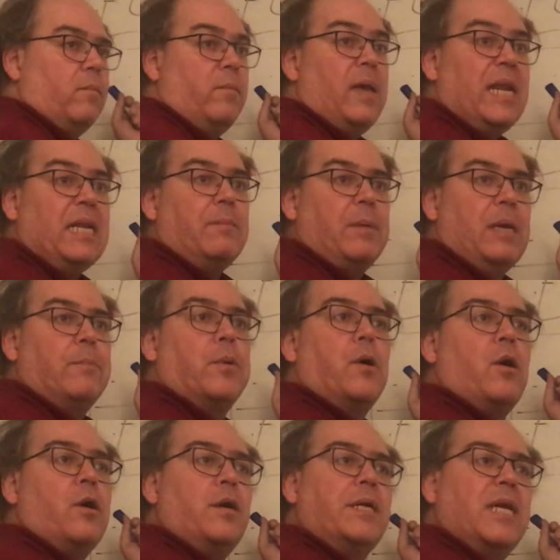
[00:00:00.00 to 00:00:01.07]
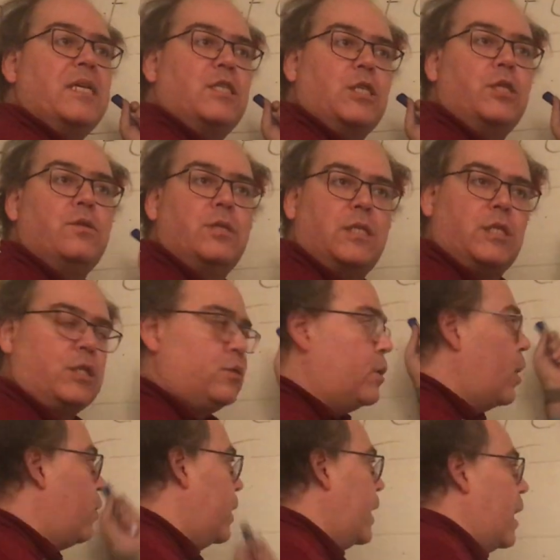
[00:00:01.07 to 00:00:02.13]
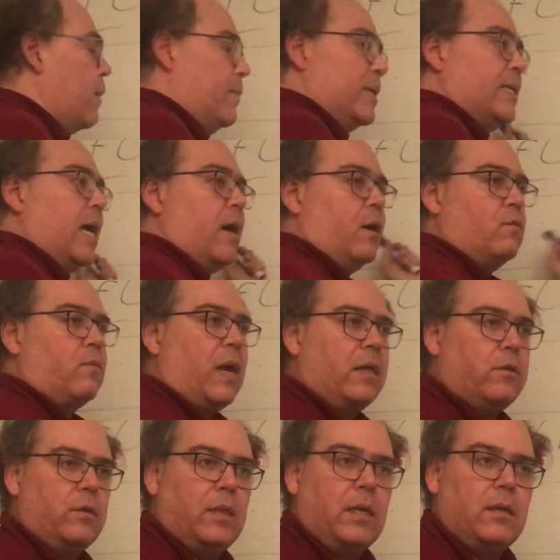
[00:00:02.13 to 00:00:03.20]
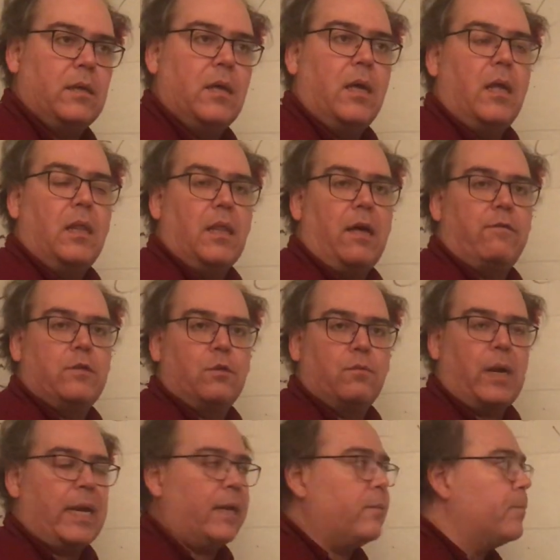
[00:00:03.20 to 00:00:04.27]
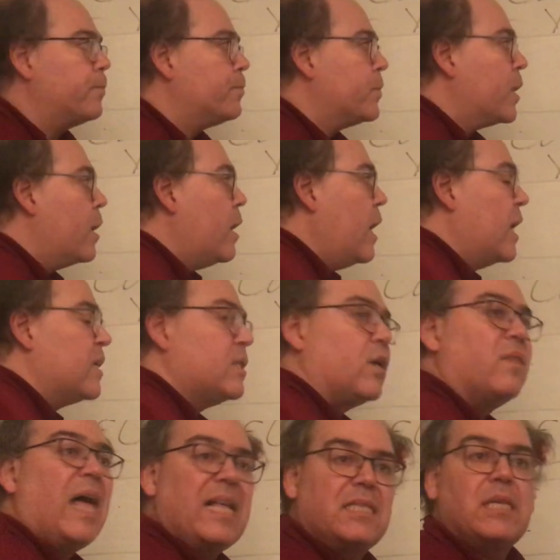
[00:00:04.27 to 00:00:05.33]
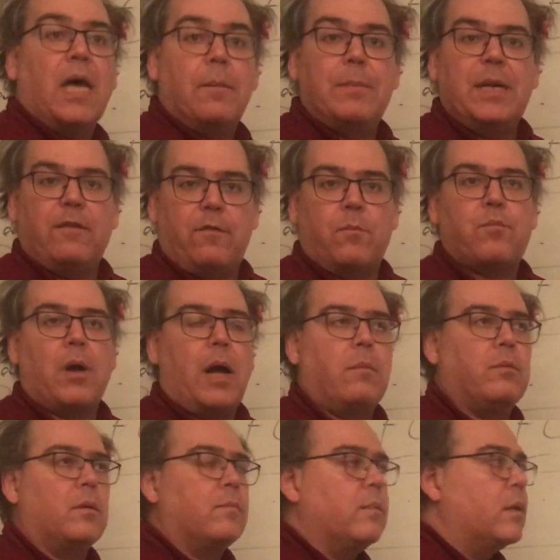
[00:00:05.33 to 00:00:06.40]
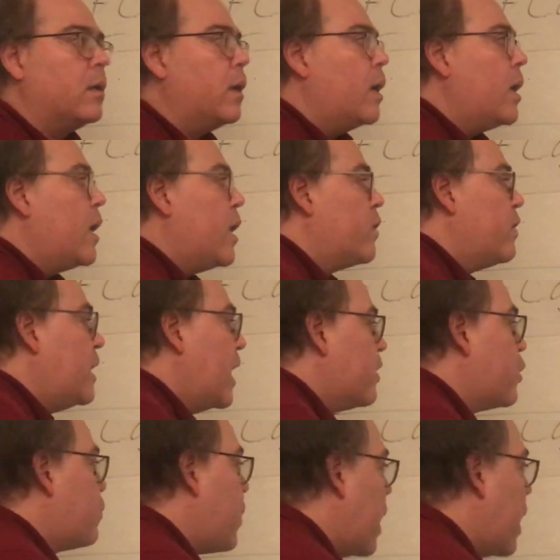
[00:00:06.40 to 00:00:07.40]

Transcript: many people aren't as used to going up and down rather than left to right. So that's a bit of a problem. The other